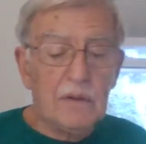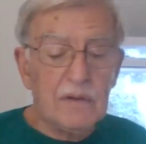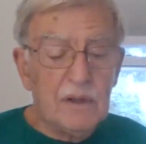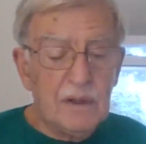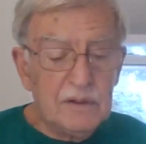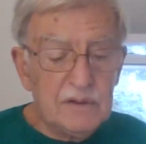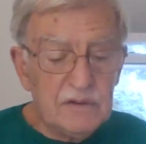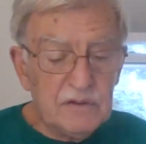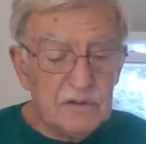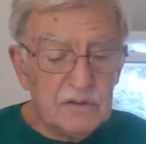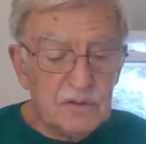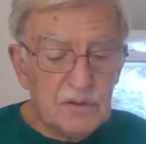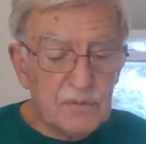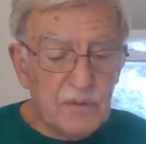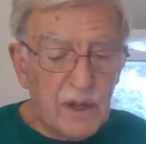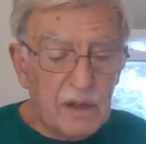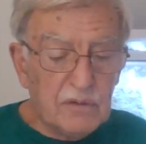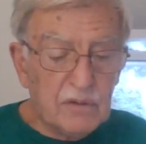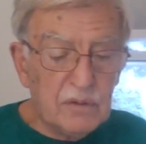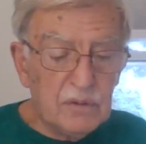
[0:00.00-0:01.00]
Now, this is
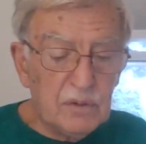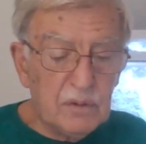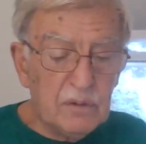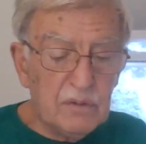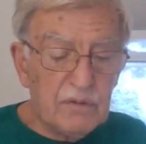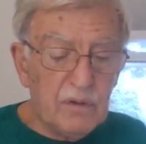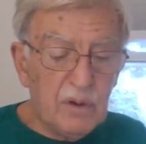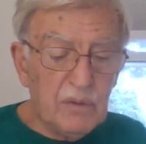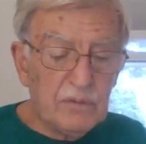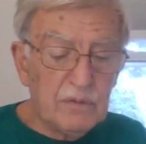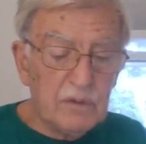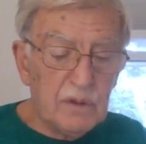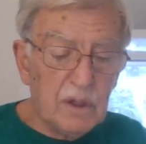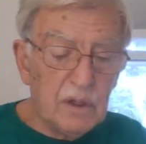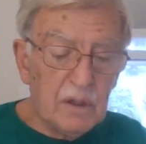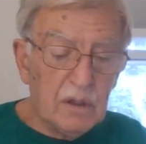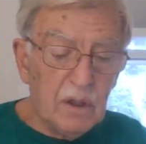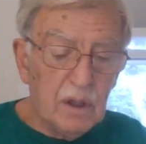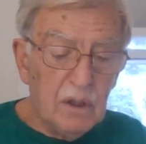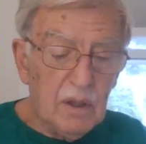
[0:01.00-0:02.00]
Drexel
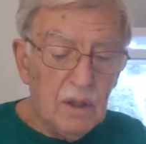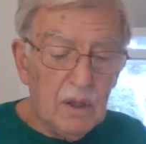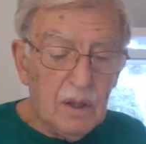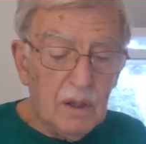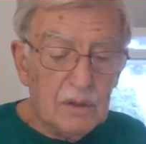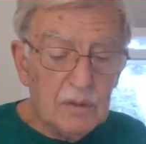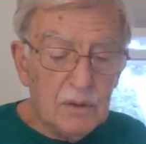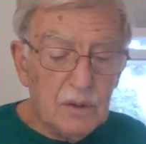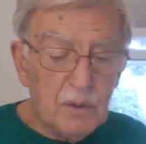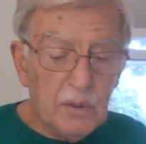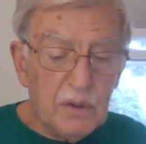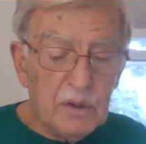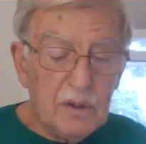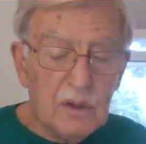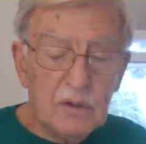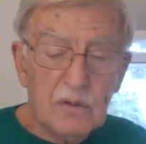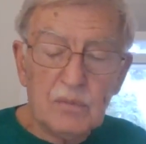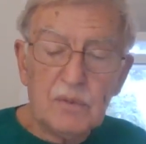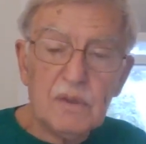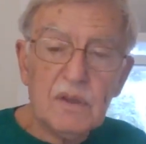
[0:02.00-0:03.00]
University doing
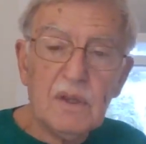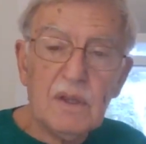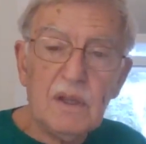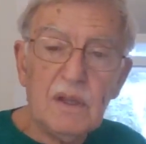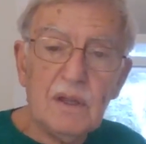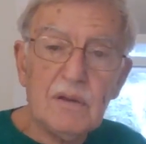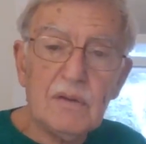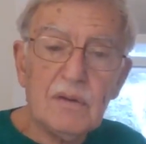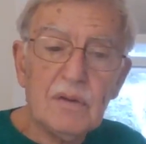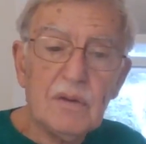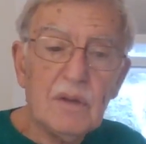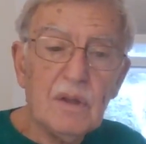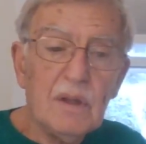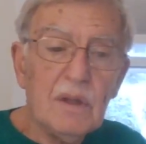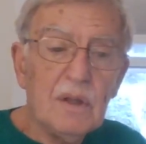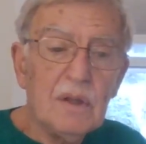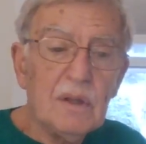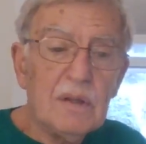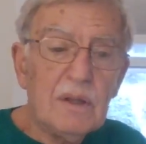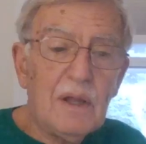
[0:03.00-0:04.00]
this with kids
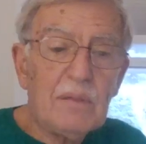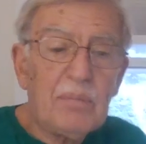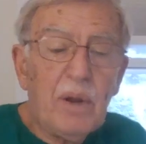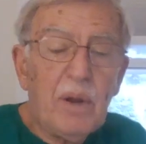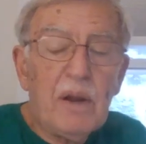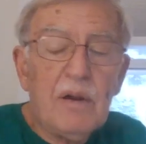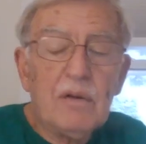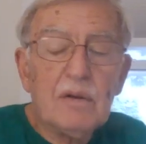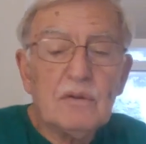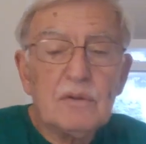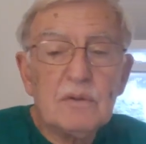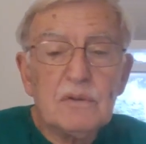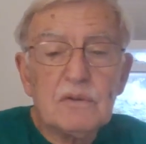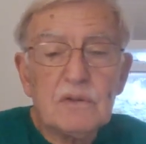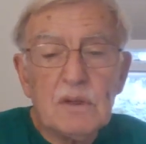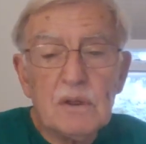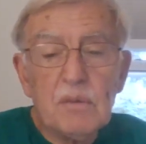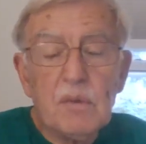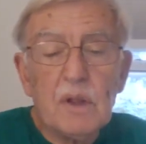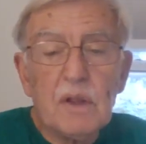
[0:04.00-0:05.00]
that parents used
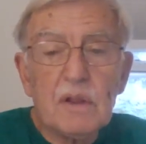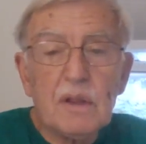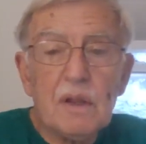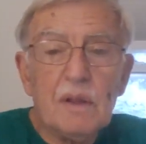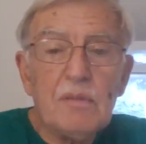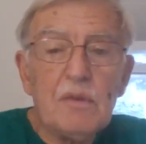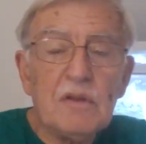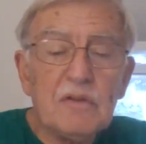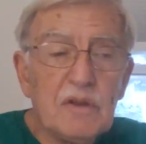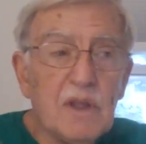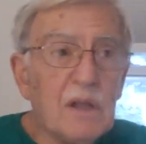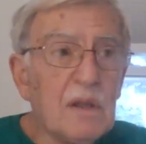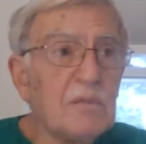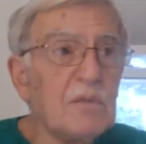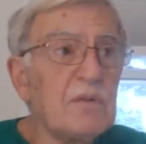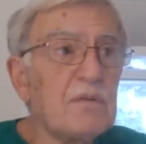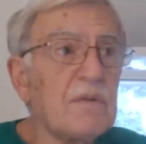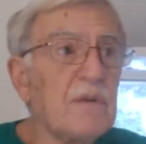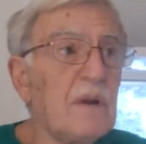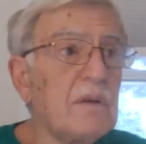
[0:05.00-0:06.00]
to, well, let me stick them
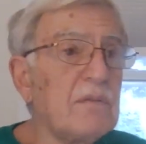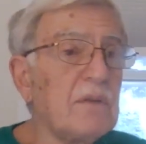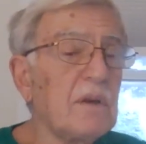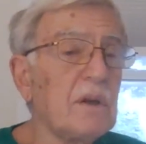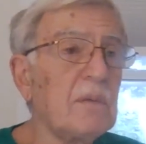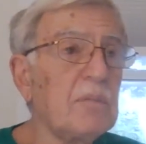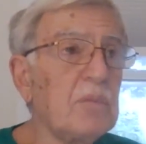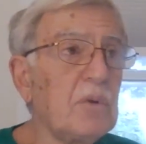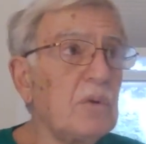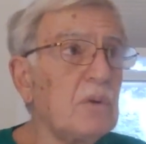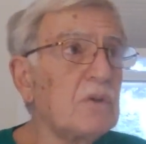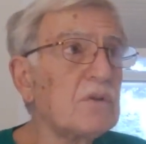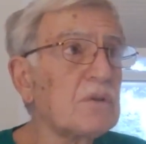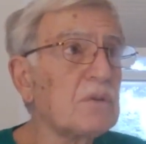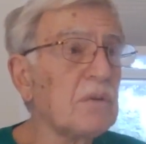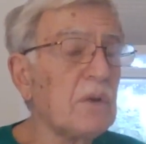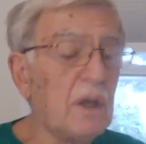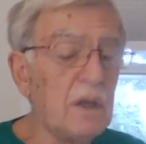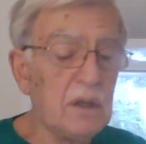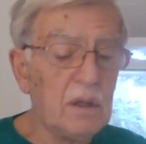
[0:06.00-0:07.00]
in front of a computer
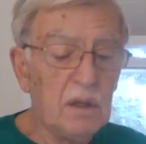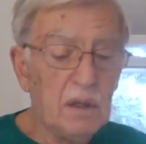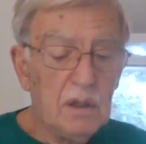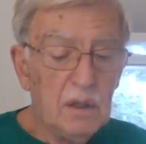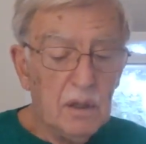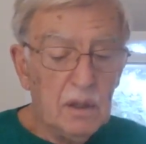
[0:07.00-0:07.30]
screen,